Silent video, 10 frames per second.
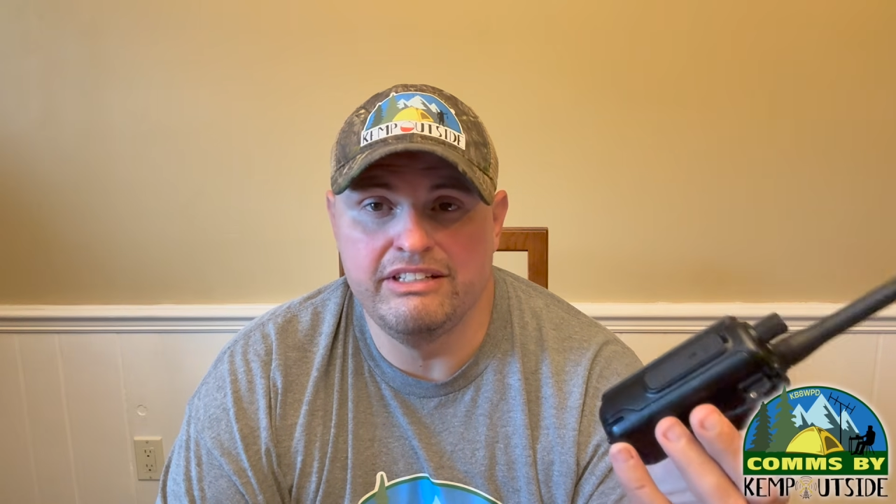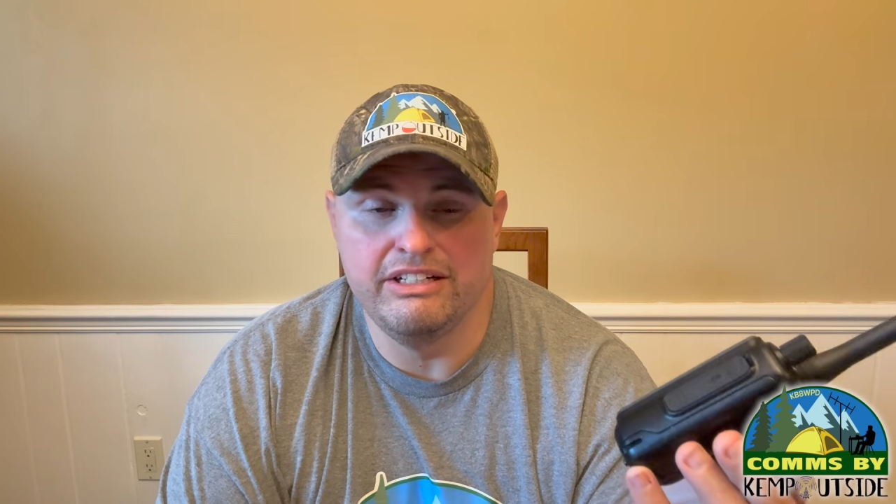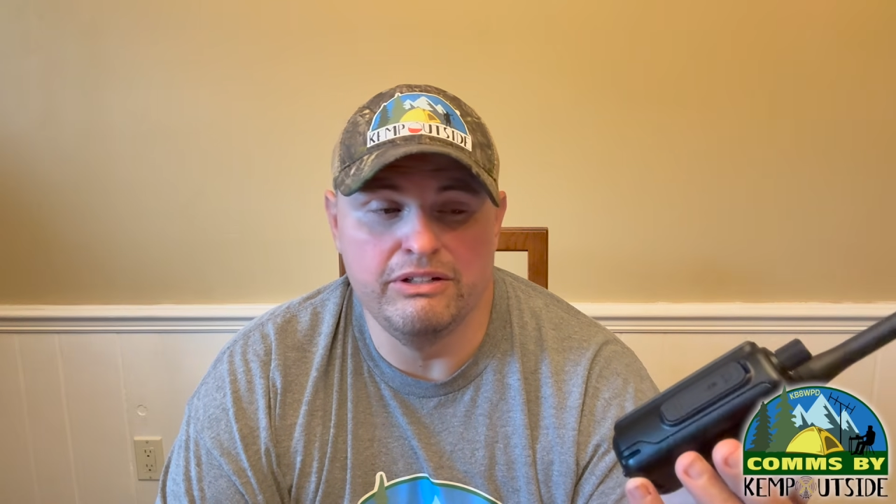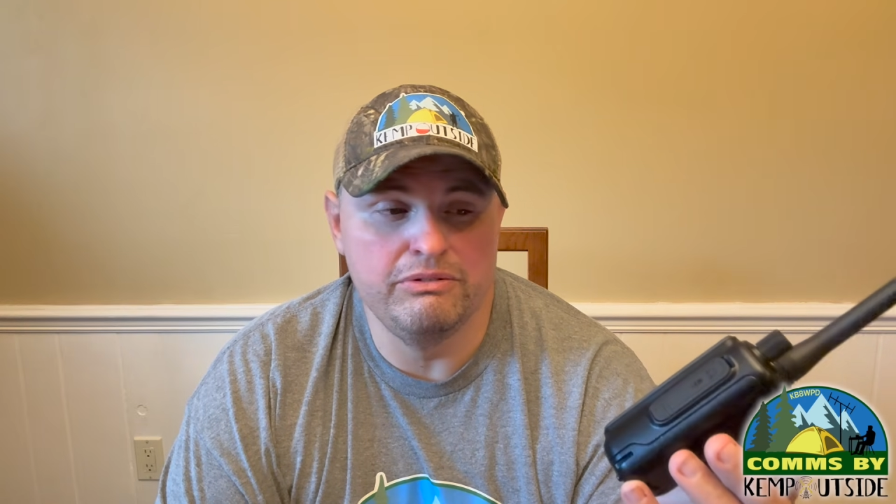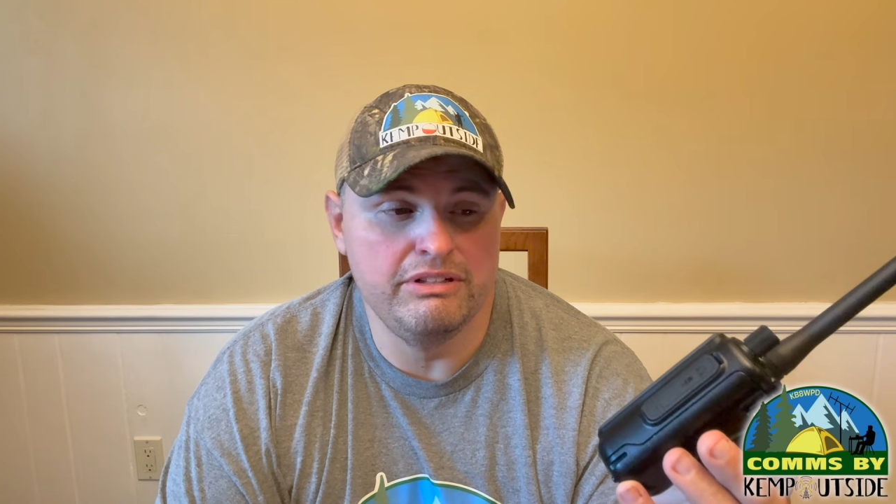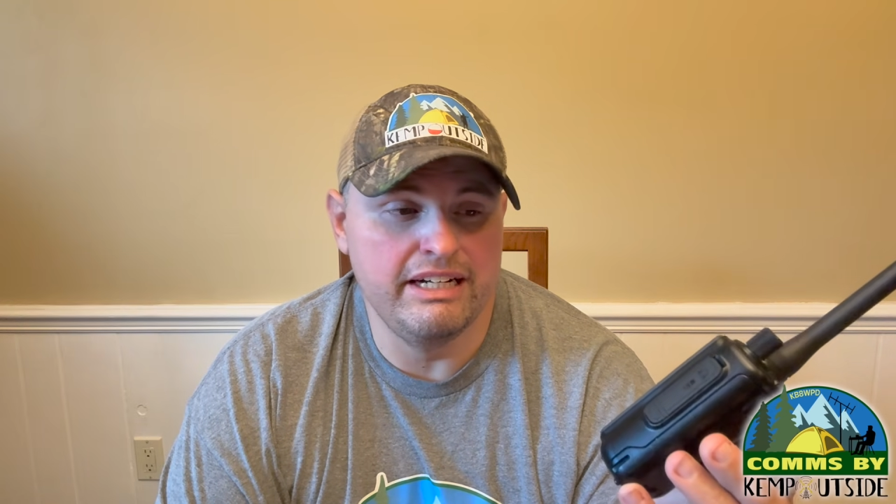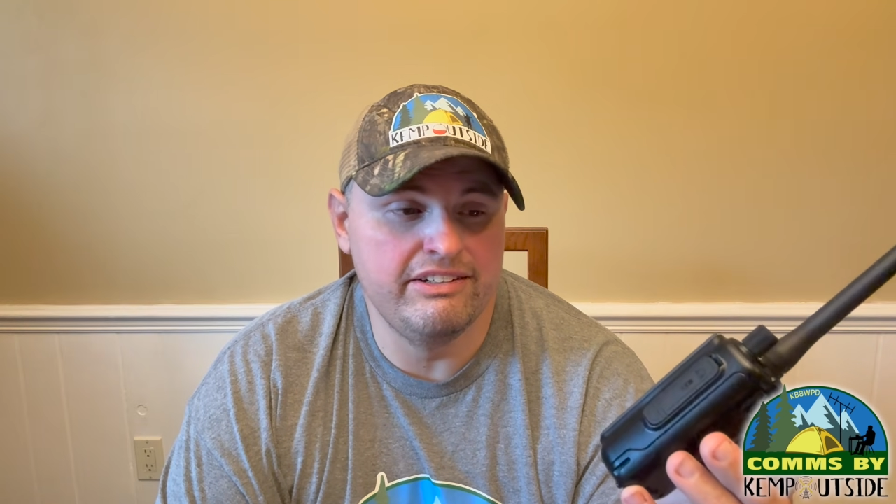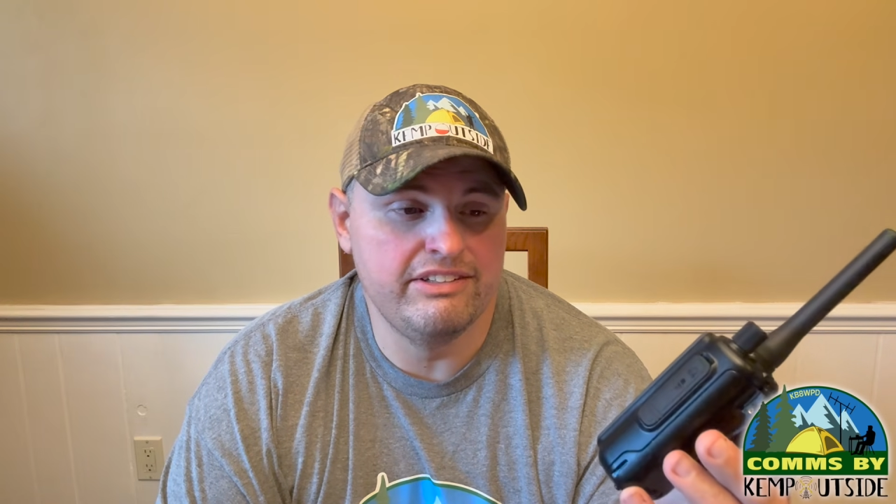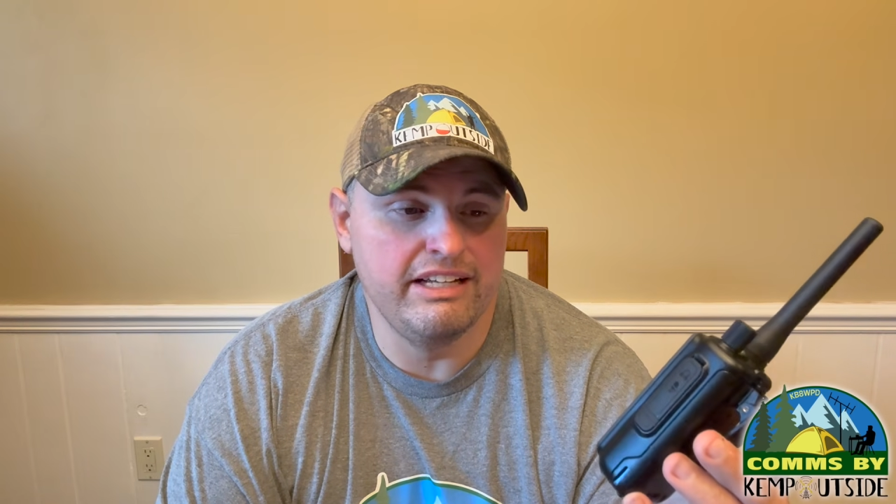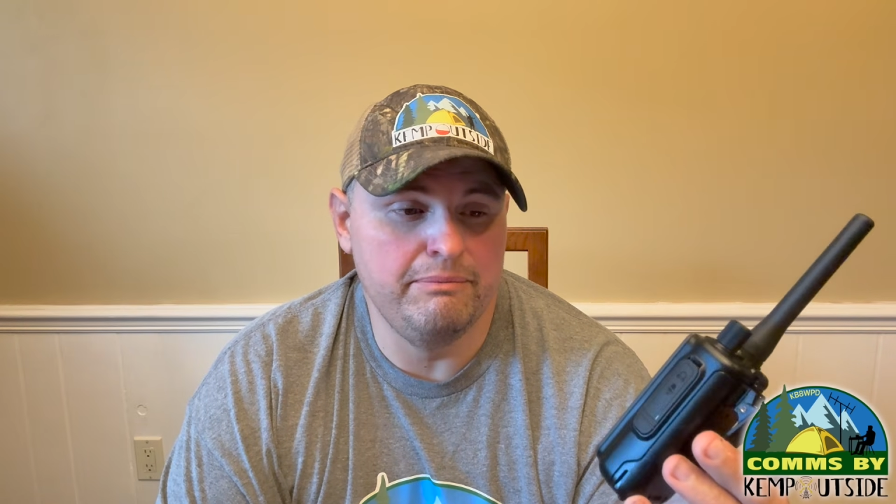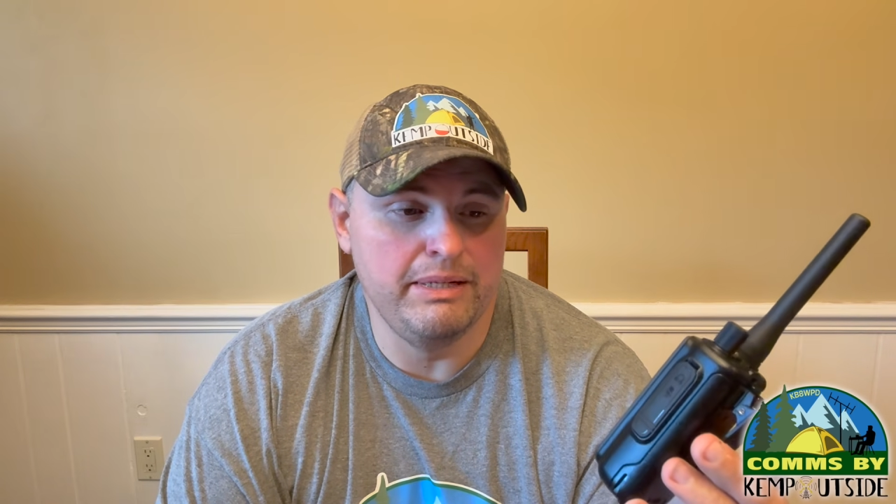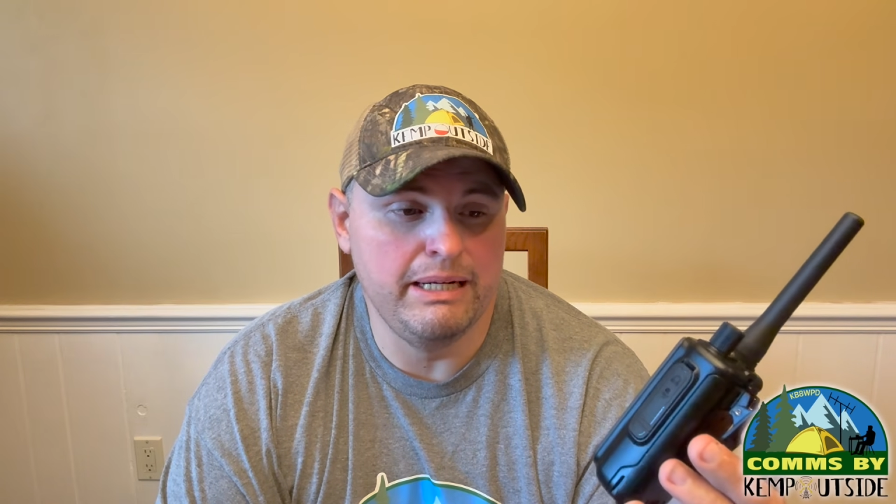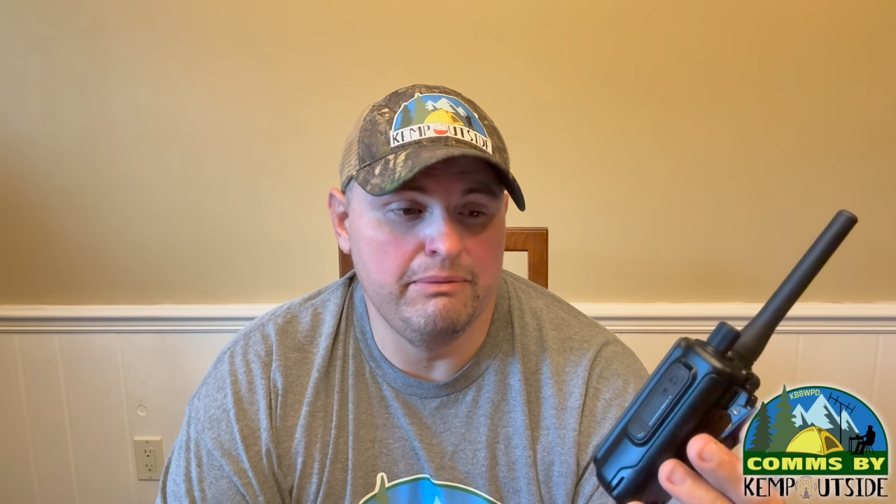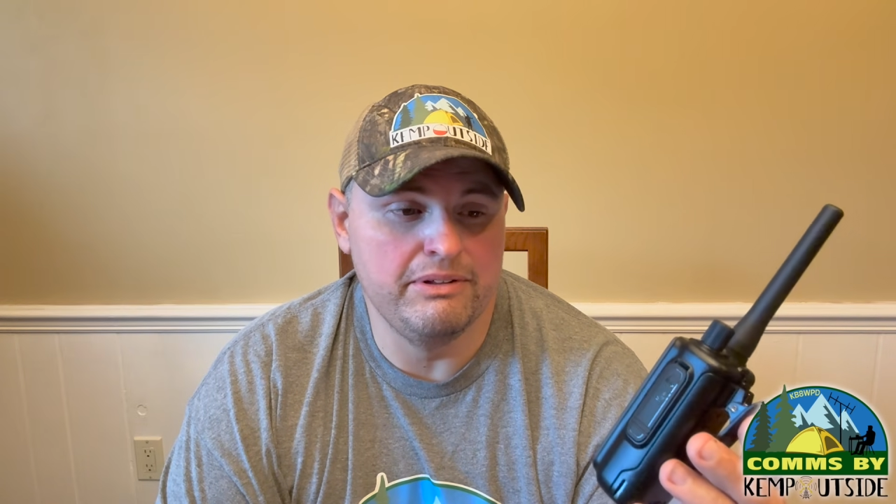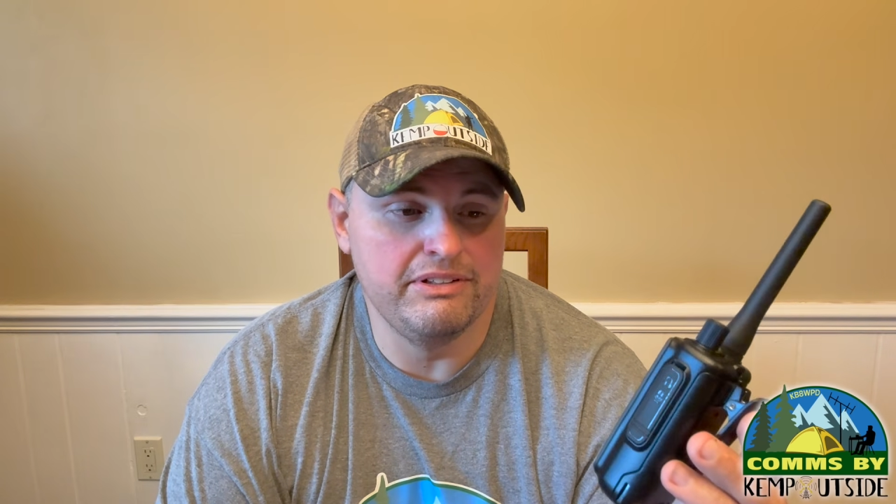nice to be
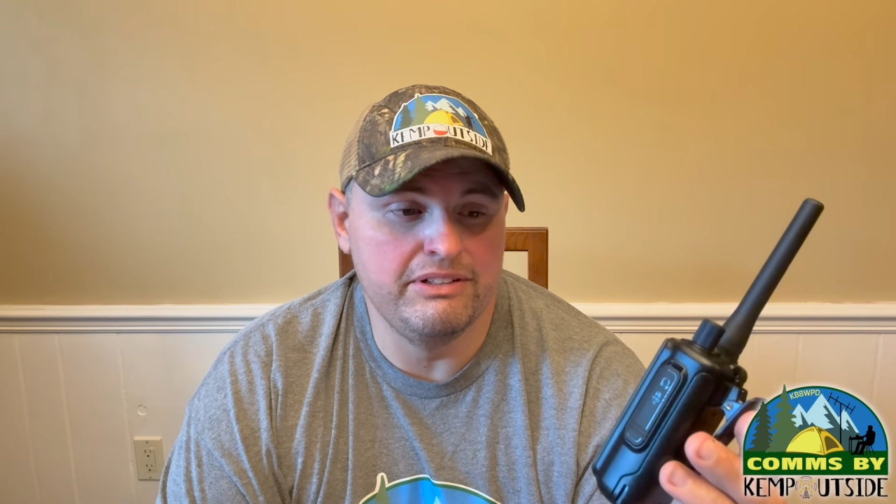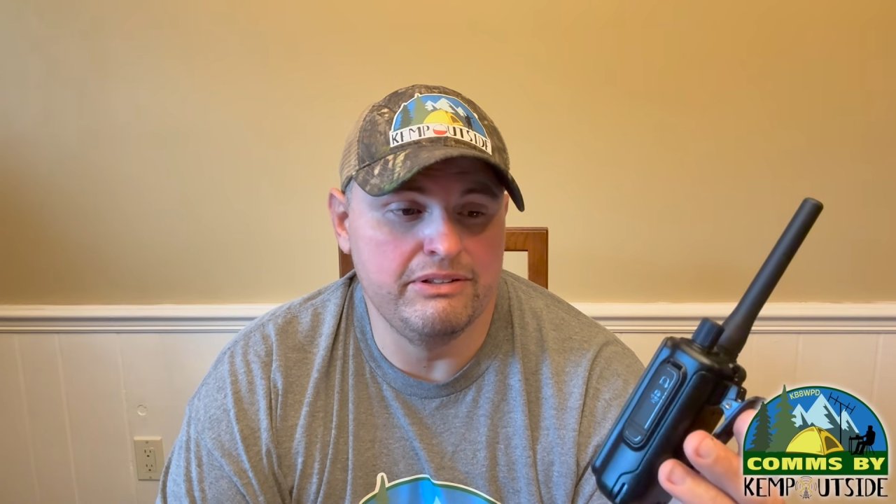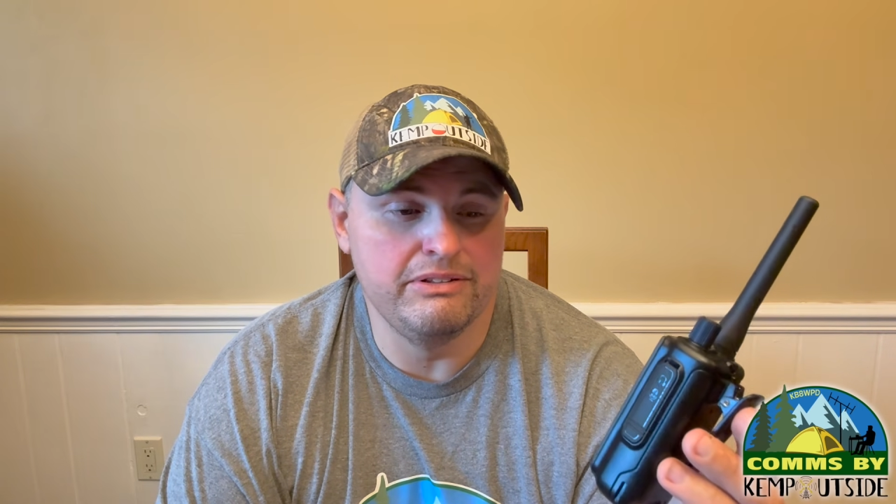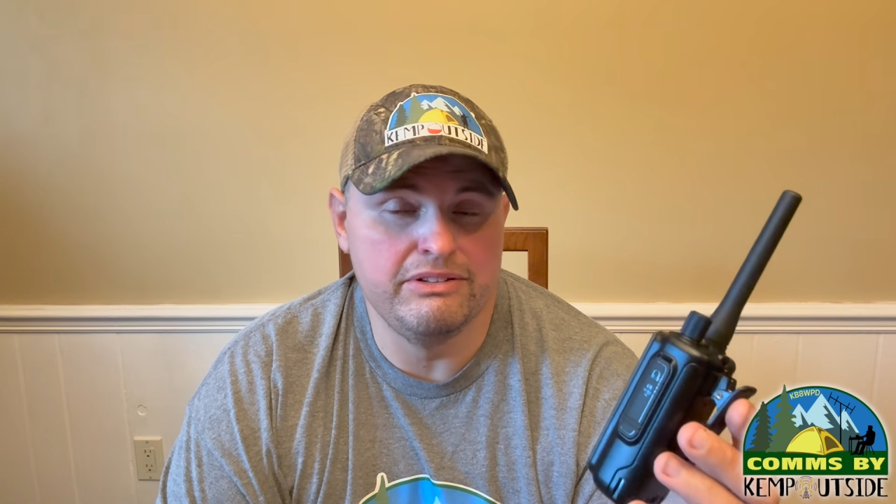able to